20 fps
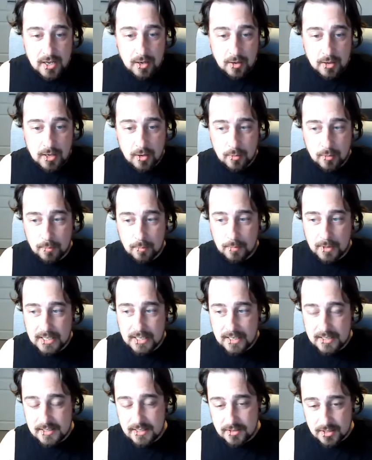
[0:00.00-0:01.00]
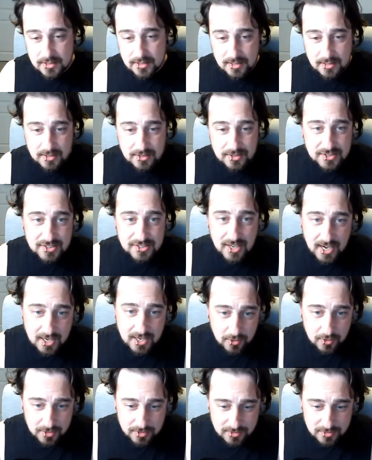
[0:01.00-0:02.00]
You know, my kid's interested in
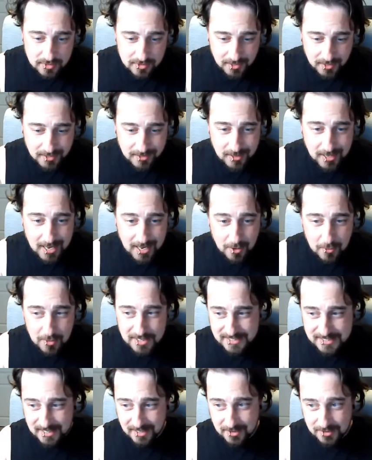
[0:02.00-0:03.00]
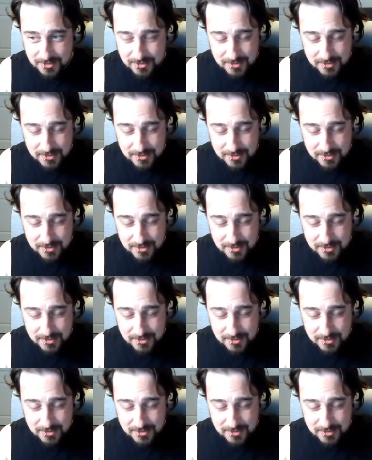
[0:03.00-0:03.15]
sirens, like air raid sirens.